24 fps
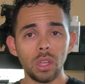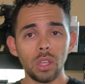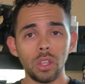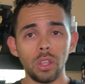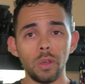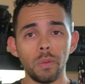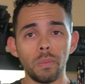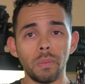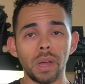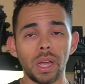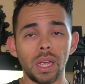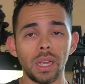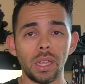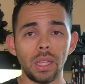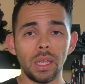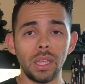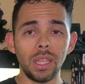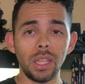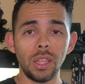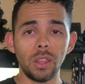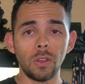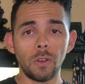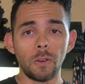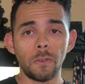you might
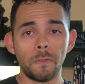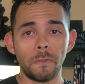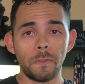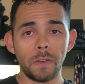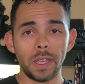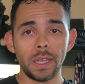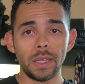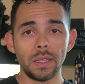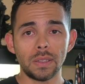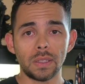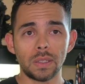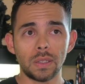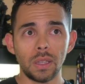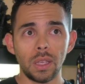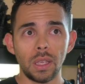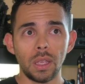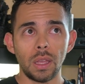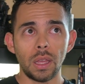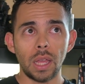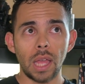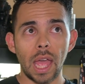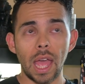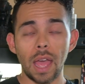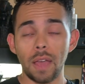either face
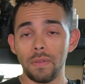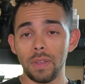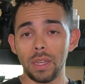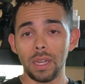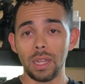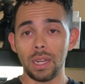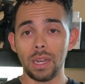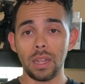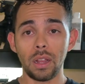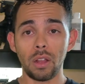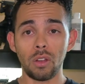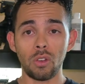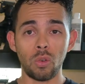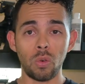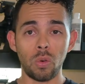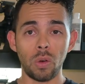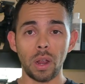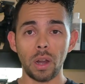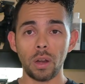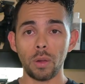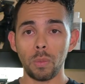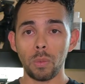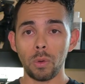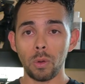having an
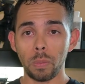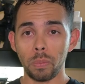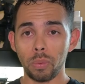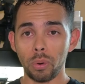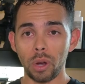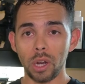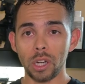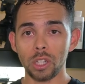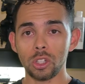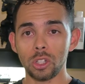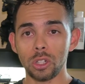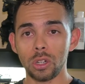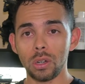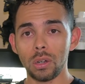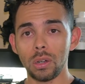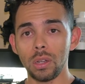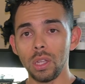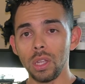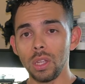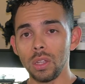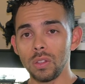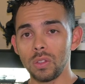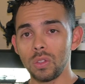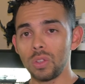incredible pressure
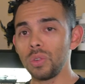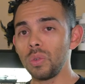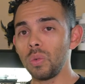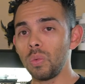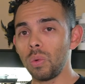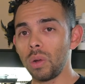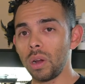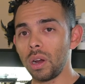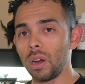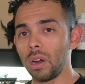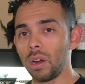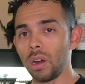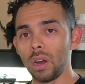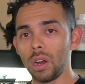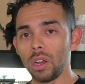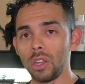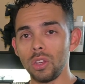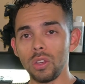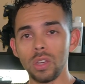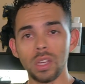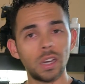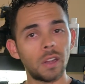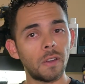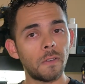to where
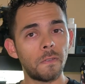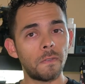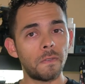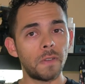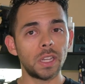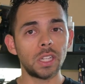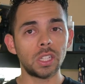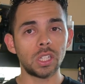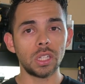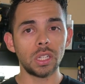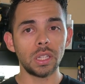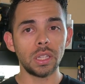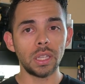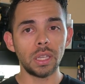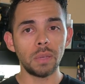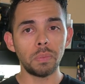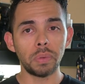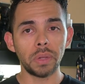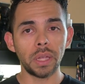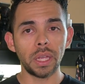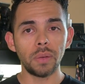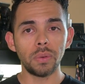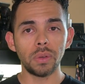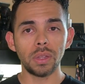you can efficiently
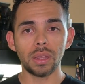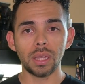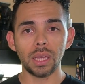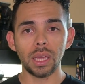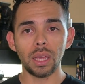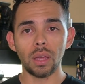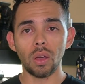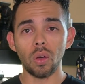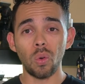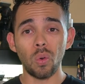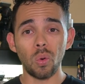play with it,